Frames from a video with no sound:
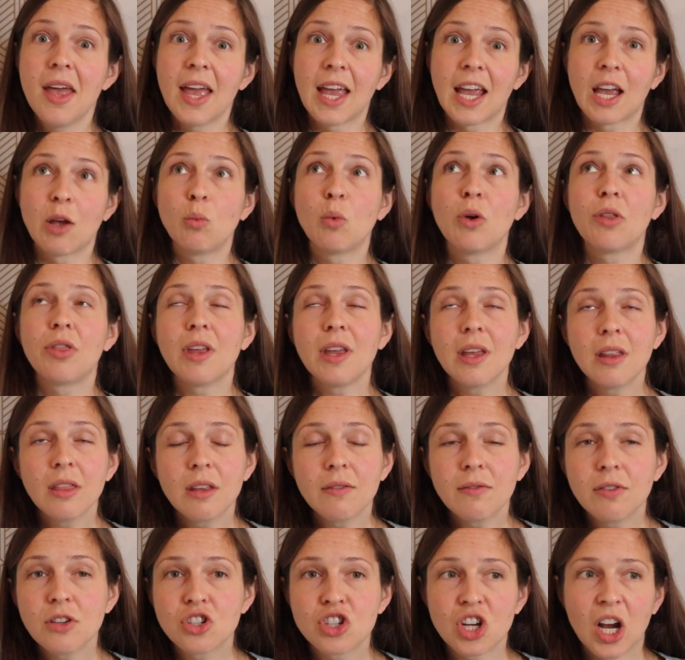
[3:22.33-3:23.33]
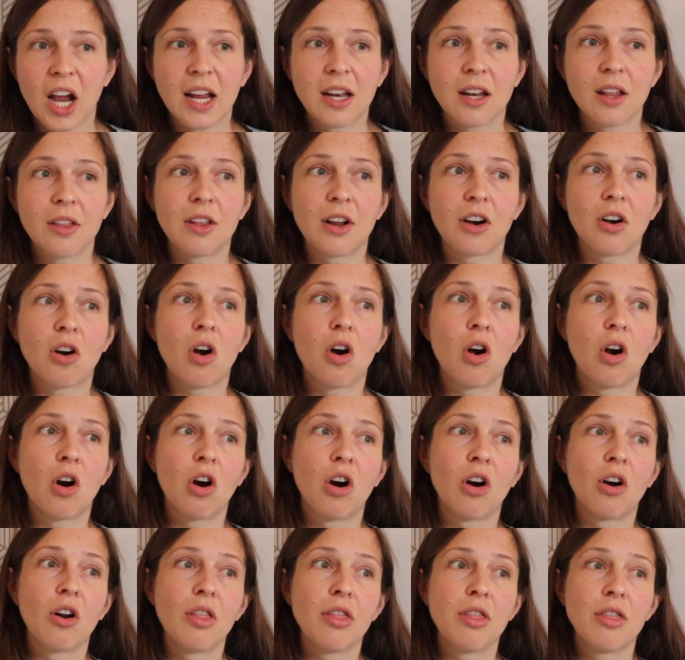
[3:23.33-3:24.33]
And within the vagina, there
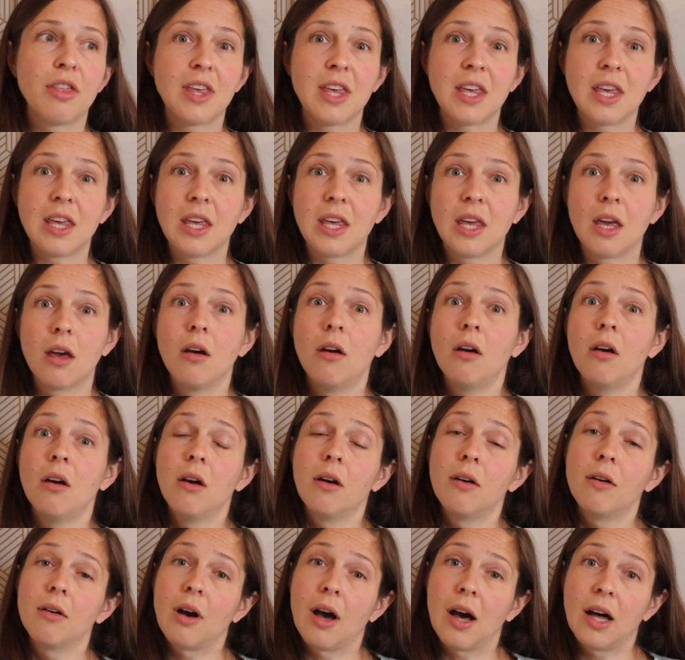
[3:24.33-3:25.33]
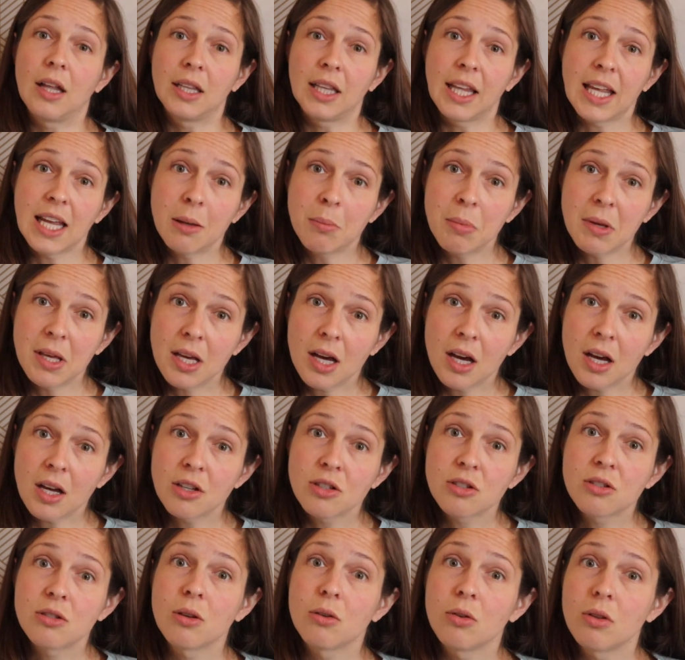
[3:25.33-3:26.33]
are the uh, labia,
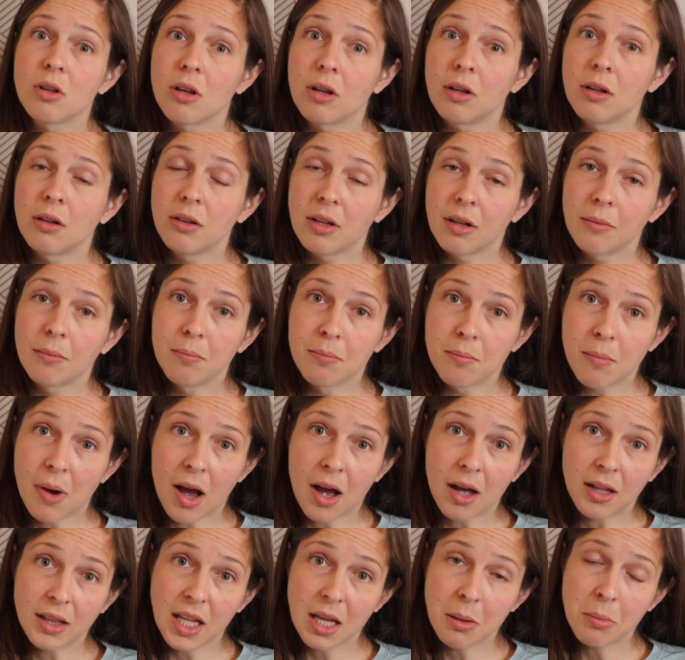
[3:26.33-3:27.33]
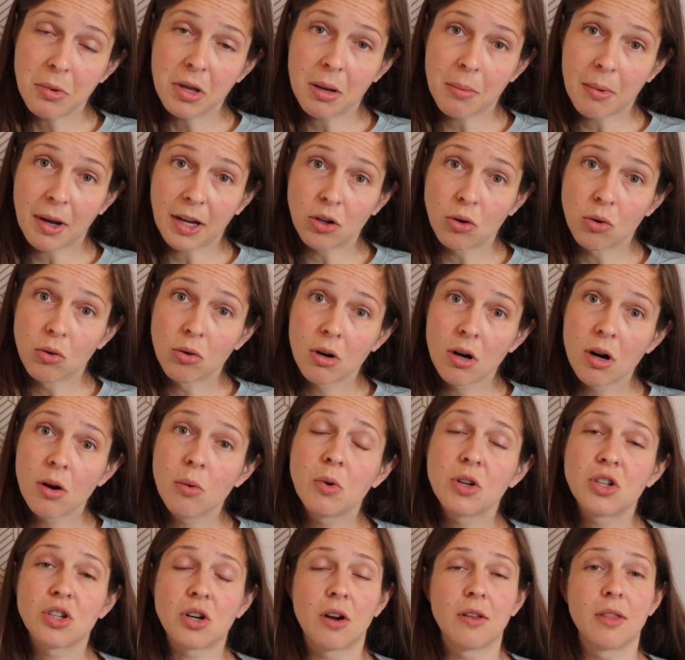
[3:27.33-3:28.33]
so the uh, labia minora,
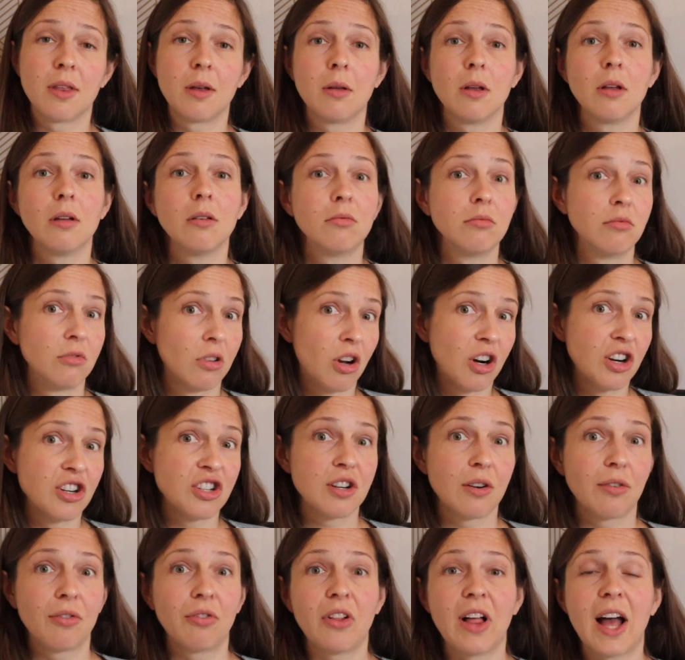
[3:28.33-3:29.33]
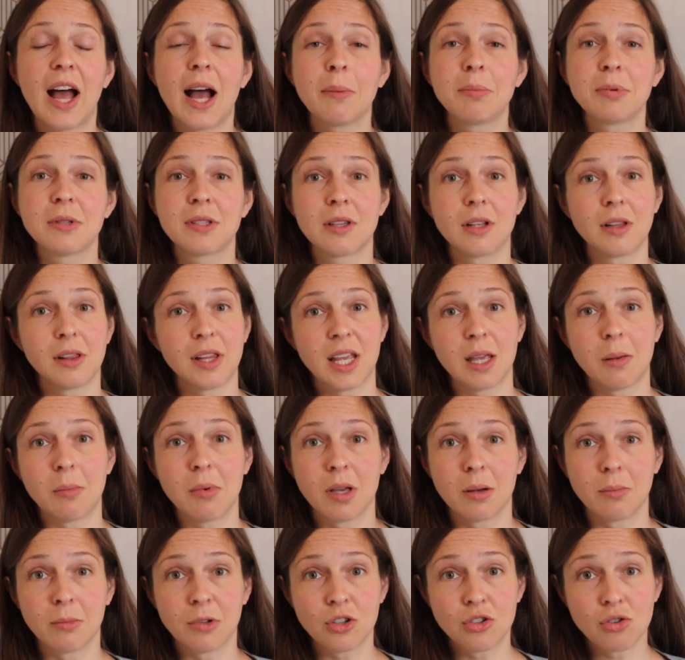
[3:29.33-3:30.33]
which are the larger flaps, the
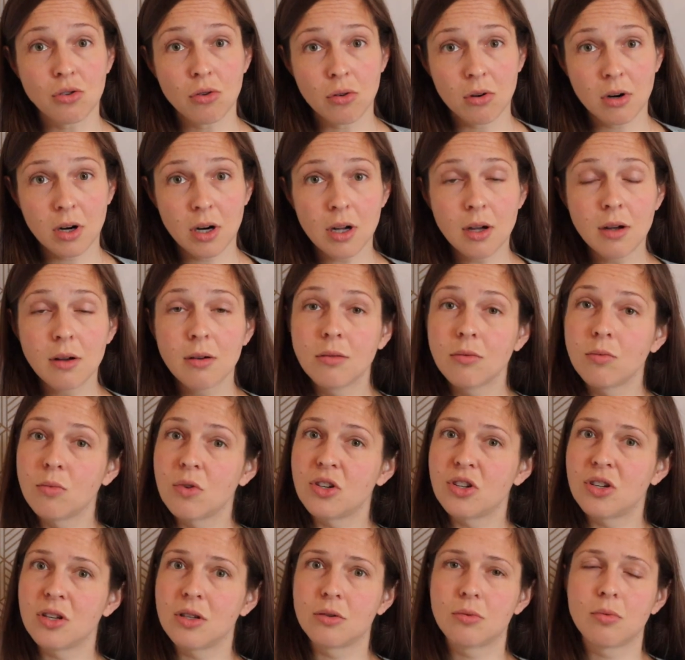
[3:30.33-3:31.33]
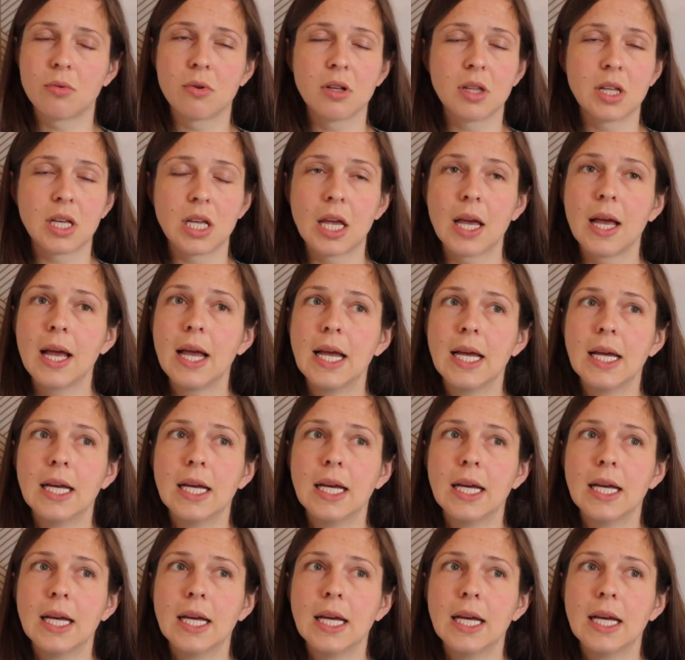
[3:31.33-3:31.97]
labia majora, which is really